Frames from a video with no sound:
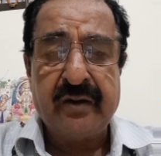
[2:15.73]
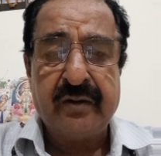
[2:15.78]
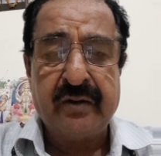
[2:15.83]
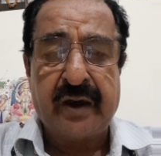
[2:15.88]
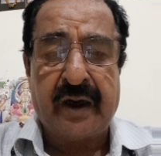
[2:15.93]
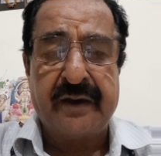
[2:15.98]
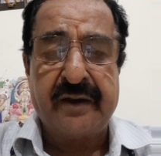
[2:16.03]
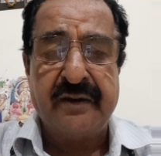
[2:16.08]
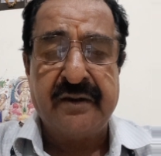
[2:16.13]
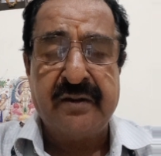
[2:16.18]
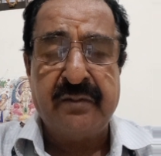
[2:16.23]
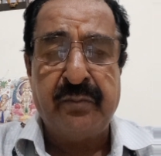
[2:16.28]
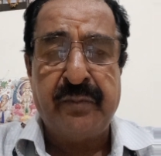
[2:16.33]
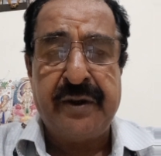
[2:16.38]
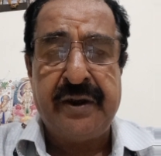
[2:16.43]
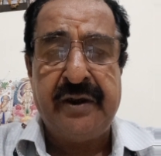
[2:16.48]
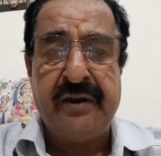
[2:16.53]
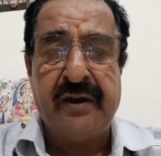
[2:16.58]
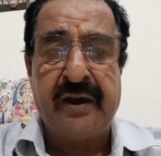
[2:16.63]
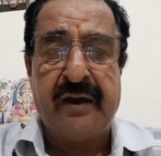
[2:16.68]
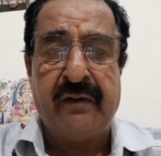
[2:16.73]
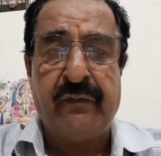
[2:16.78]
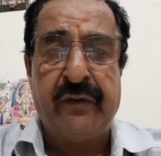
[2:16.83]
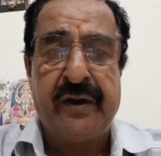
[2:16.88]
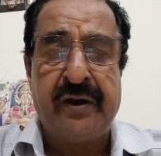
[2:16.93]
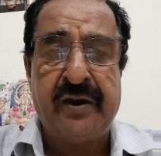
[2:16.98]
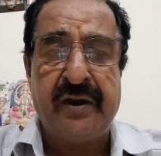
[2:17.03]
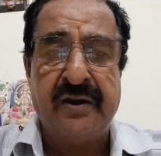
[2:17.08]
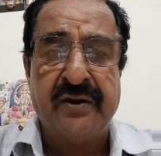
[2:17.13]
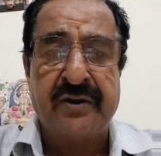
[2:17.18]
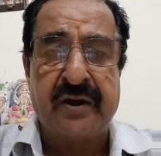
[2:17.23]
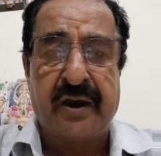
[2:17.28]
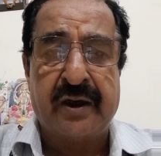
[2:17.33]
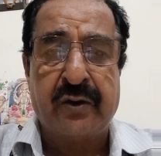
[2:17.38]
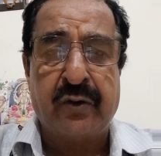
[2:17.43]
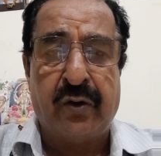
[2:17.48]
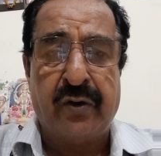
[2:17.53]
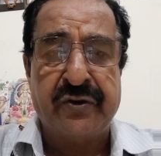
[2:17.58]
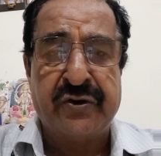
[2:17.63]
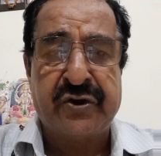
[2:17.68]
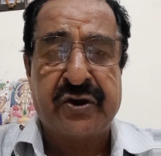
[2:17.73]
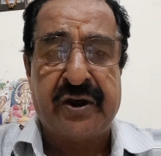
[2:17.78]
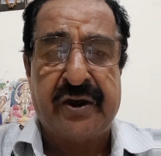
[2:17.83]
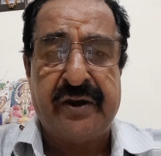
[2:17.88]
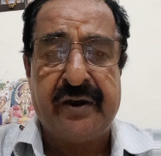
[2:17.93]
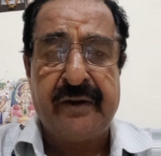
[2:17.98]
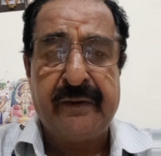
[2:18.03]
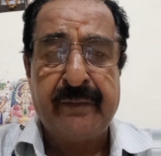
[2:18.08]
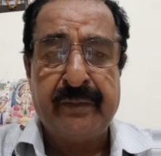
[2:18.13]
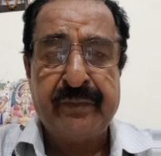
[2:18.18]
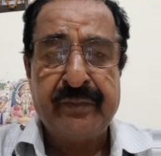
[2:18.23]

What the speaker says: that is mean and variance, are constant,